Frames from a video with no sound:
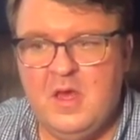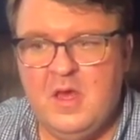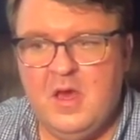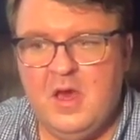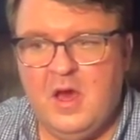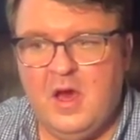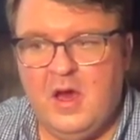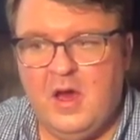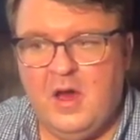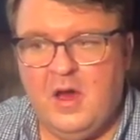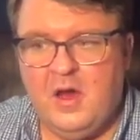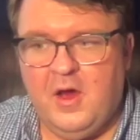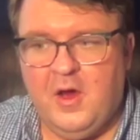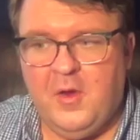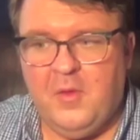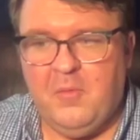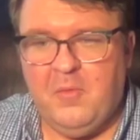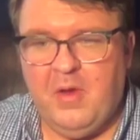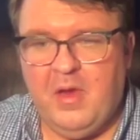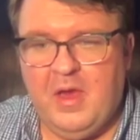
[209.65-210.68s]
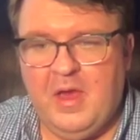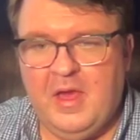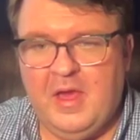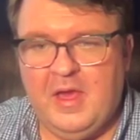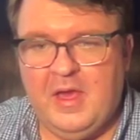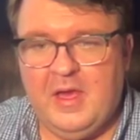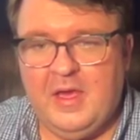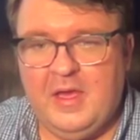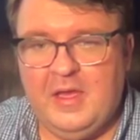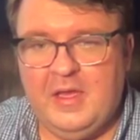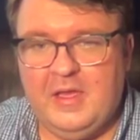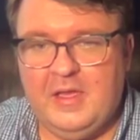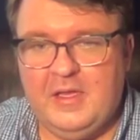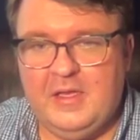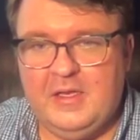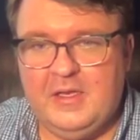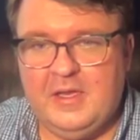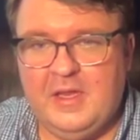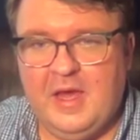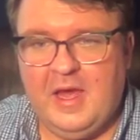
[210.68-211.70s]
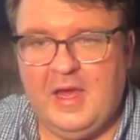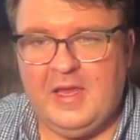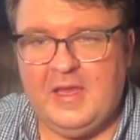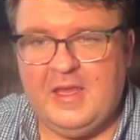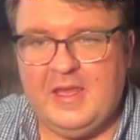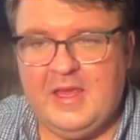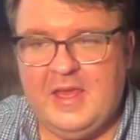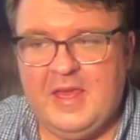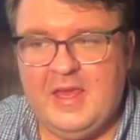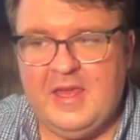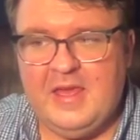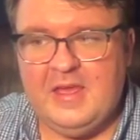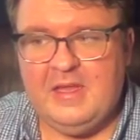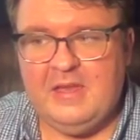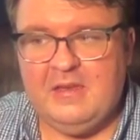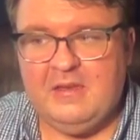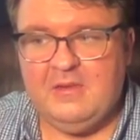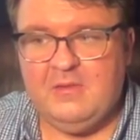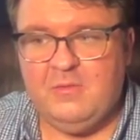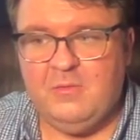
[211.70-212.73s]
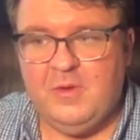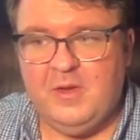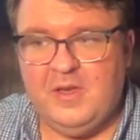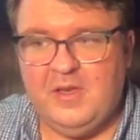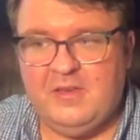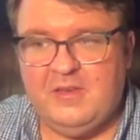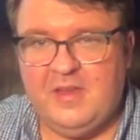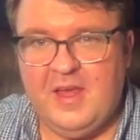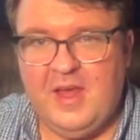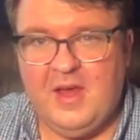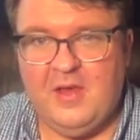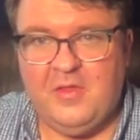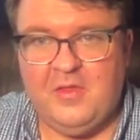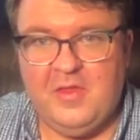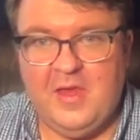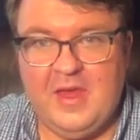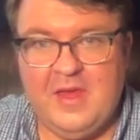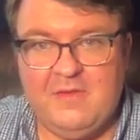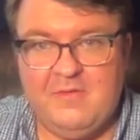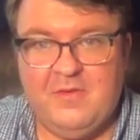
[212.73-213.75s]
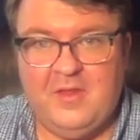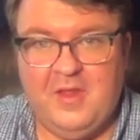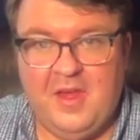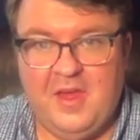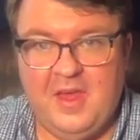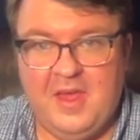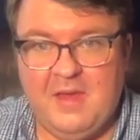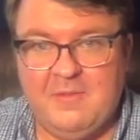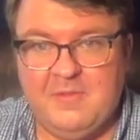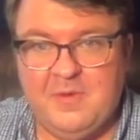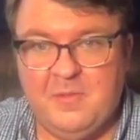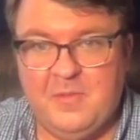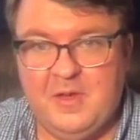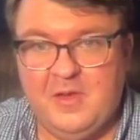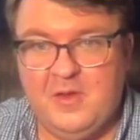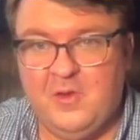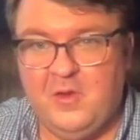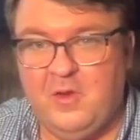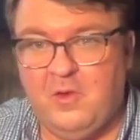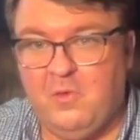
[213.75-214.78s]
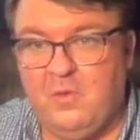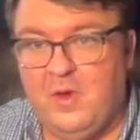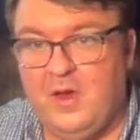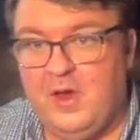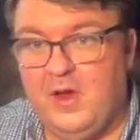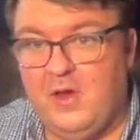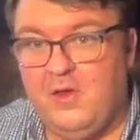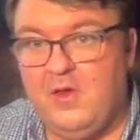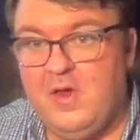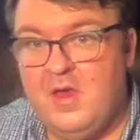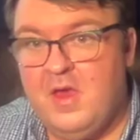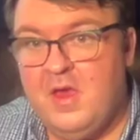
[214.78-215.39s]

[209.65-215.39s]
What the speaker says: And I can't really say how thankful I am to be doing well